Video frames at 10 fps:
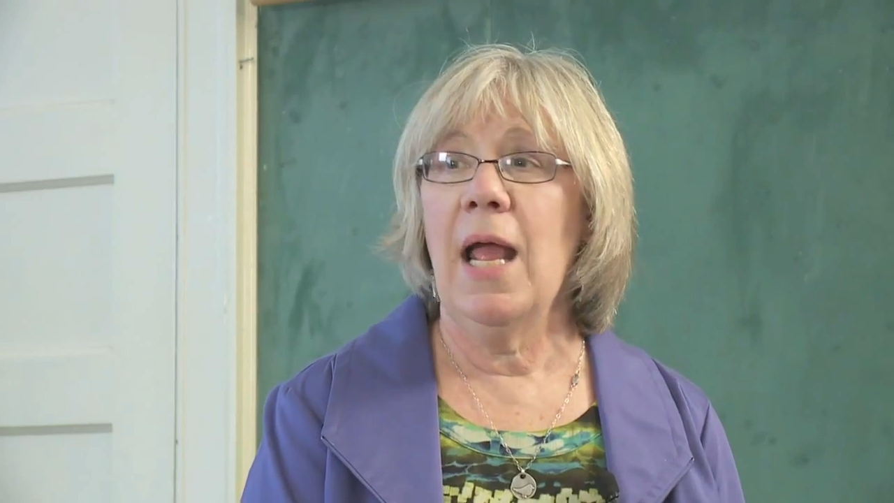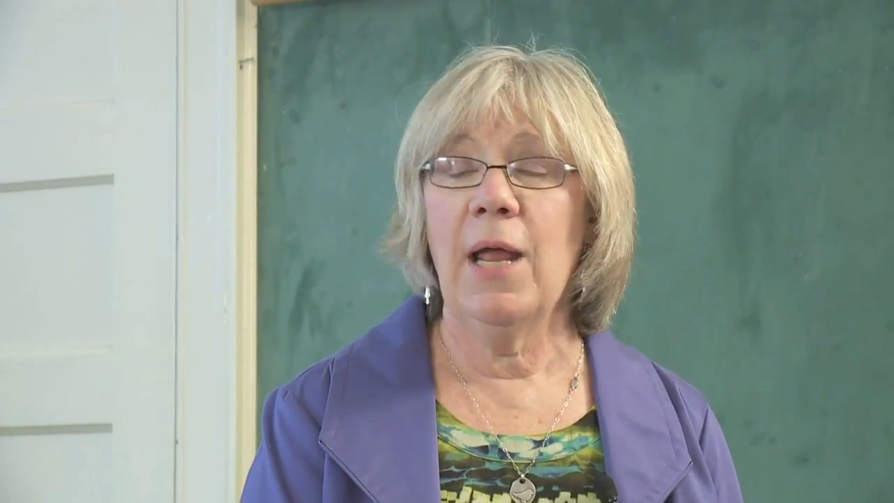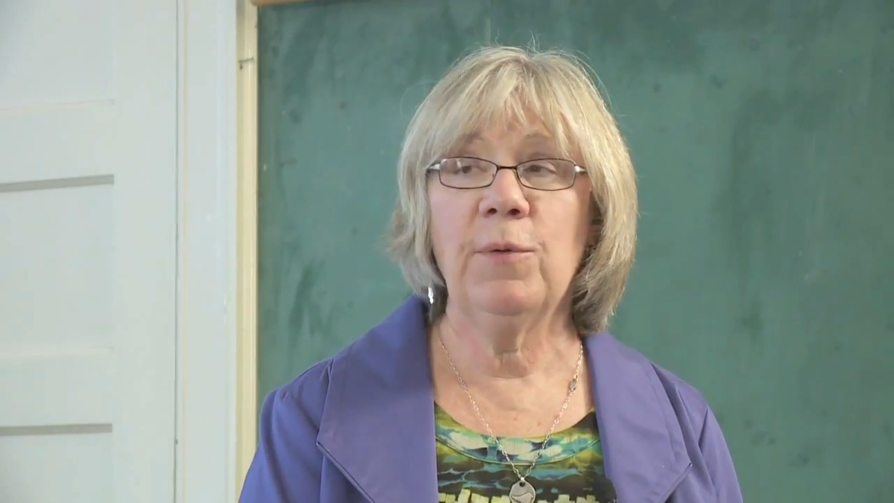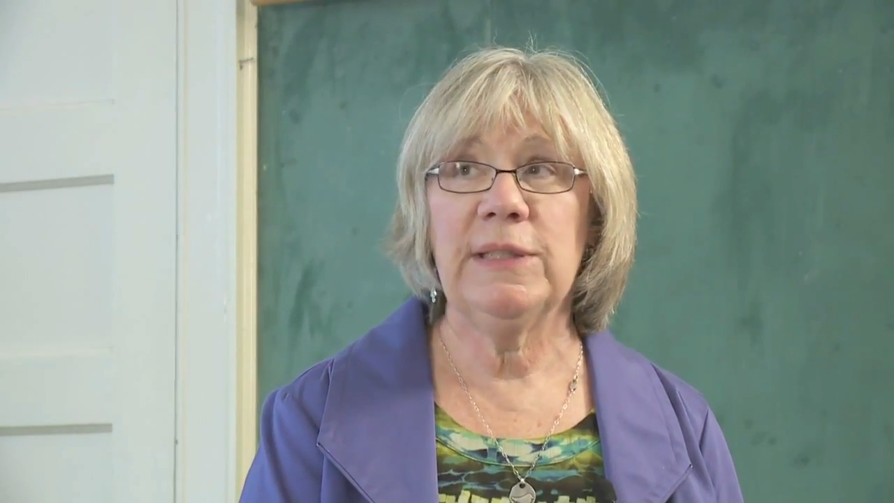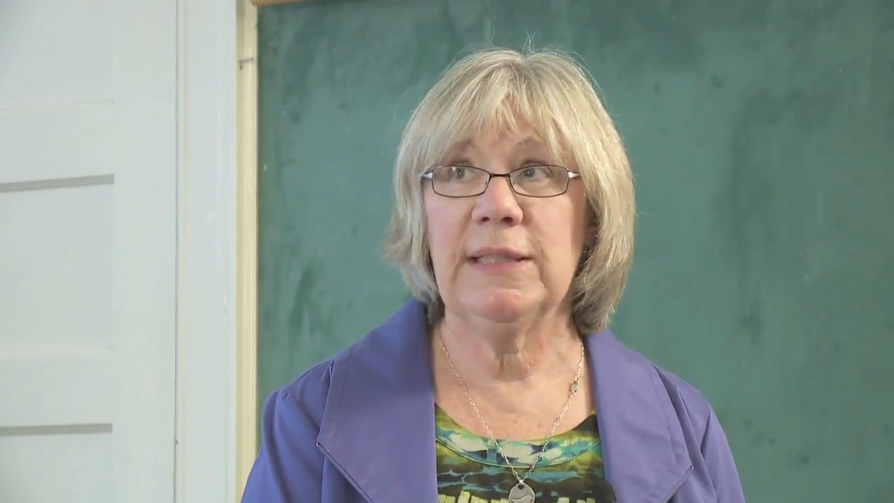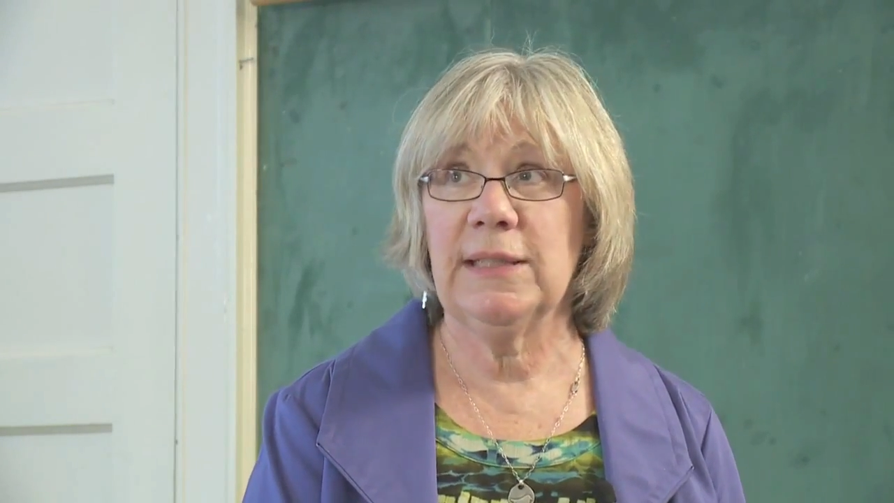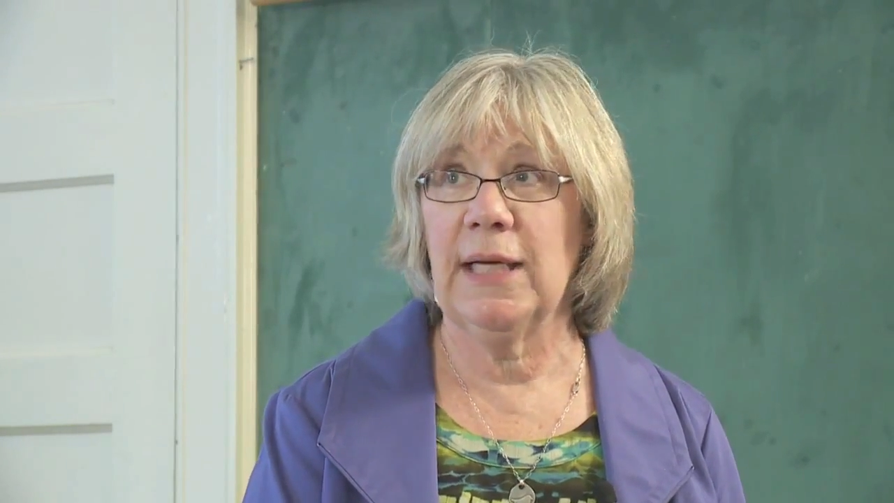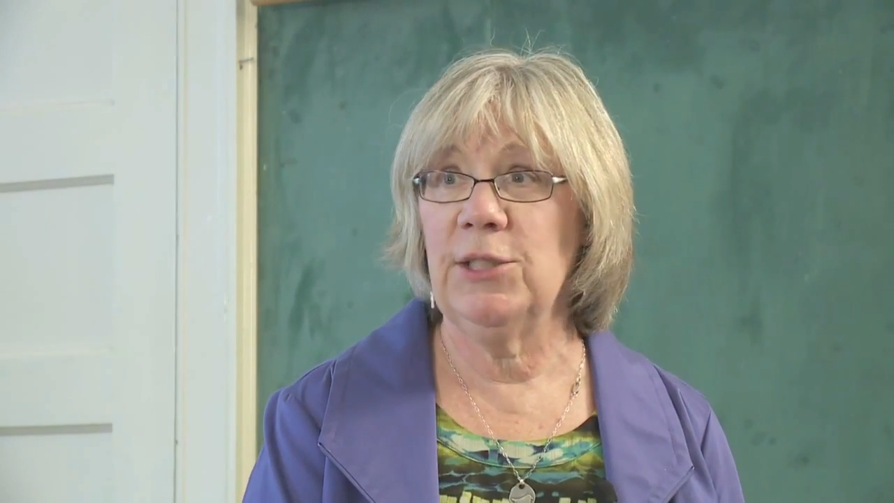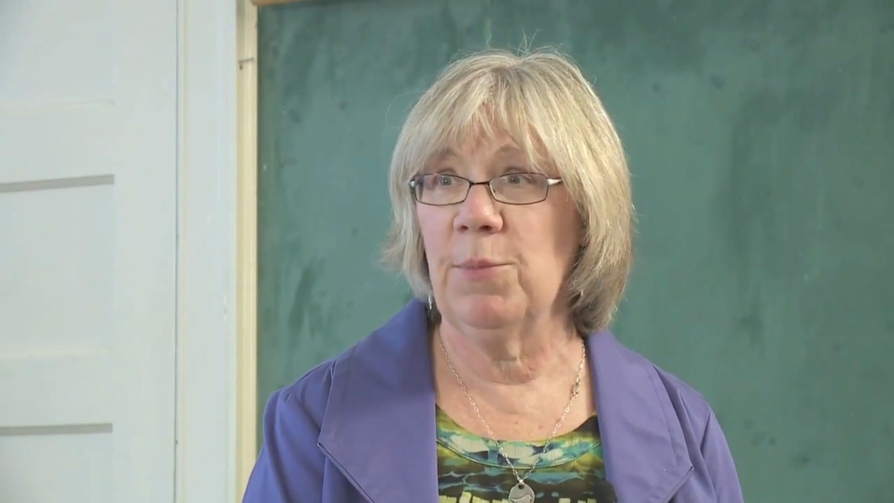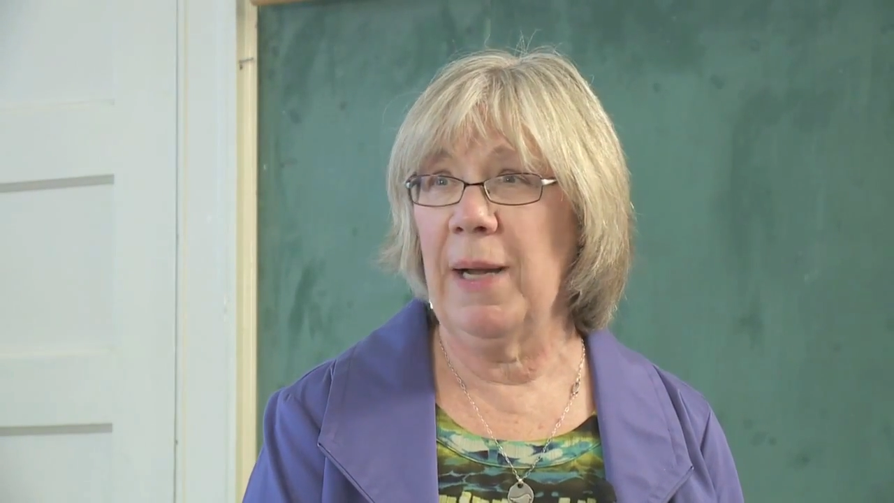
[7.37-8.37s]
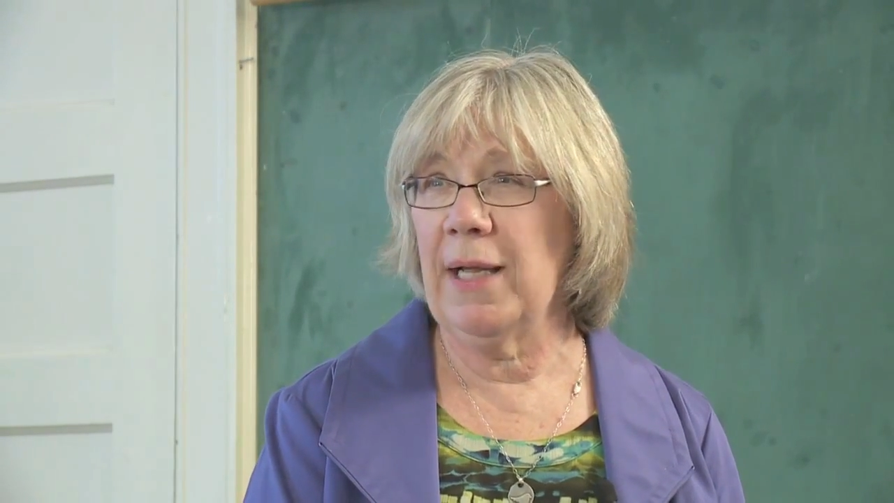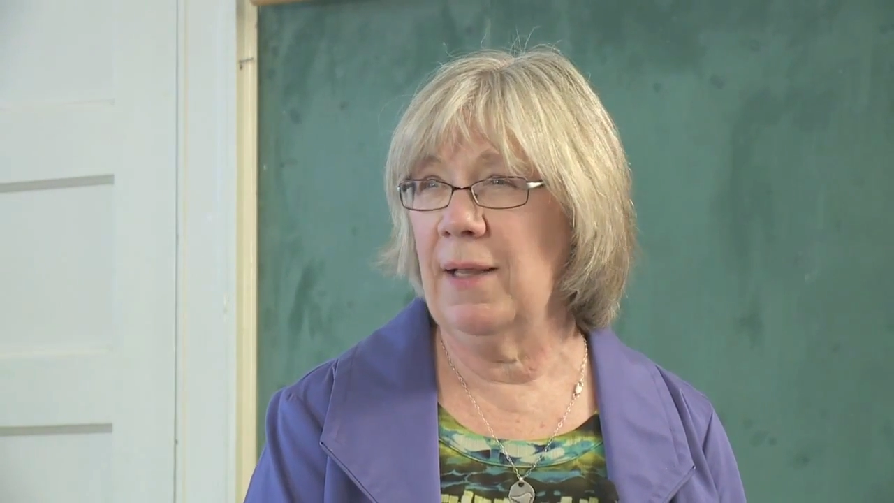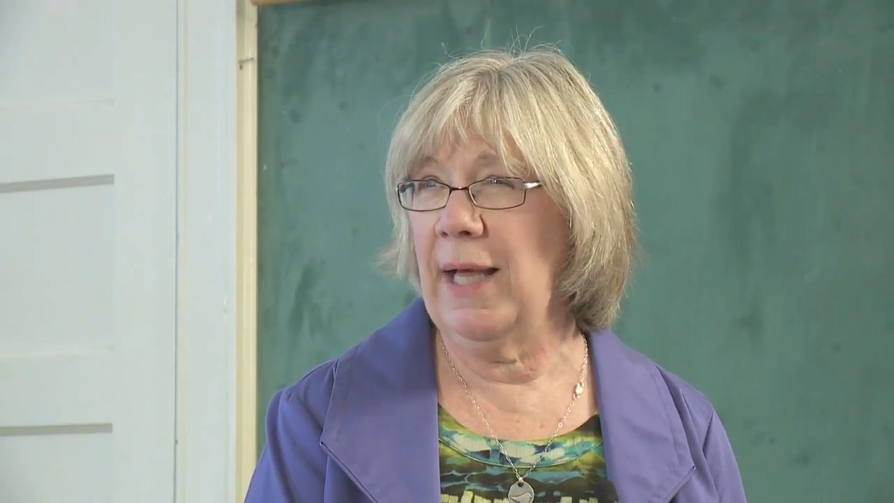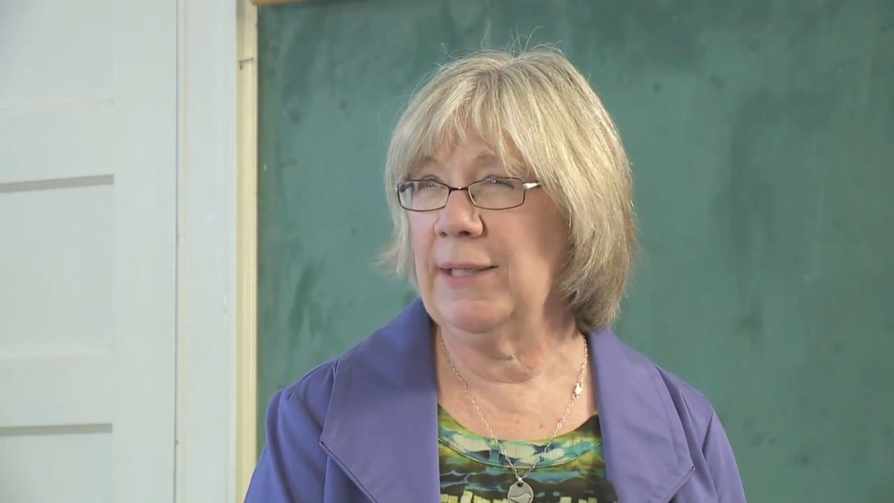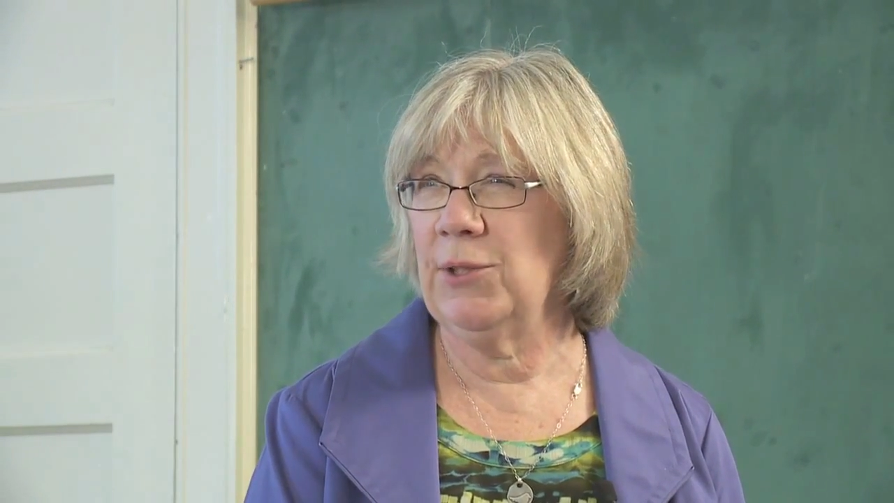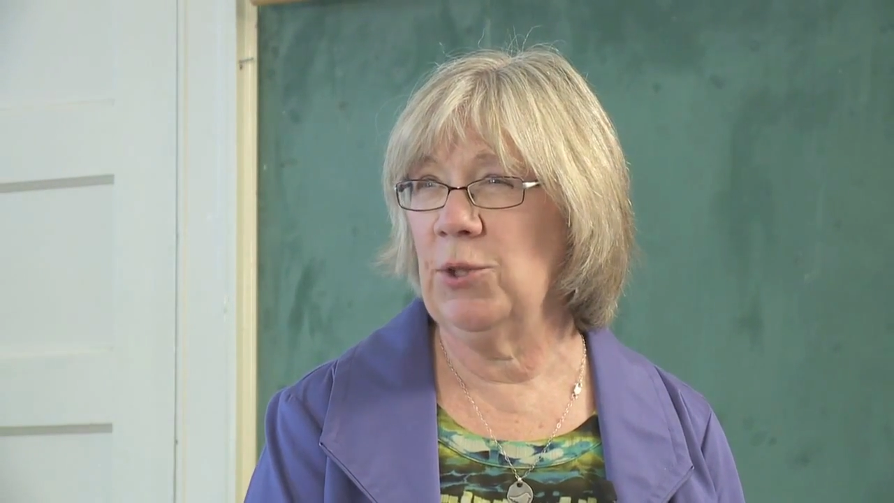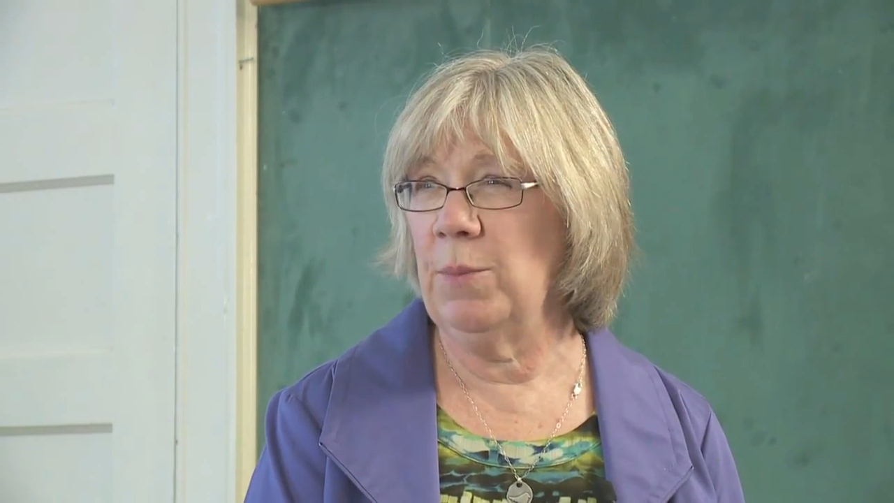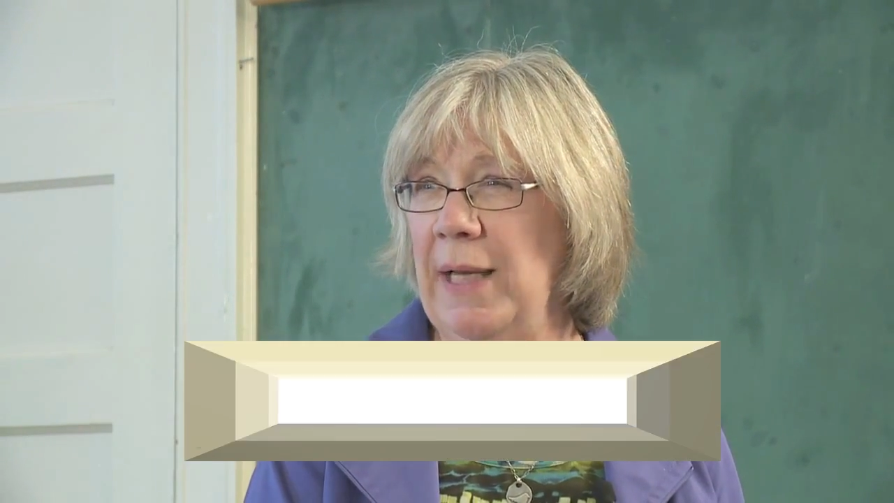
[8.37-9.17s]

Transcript: Hank was assigned to my classroom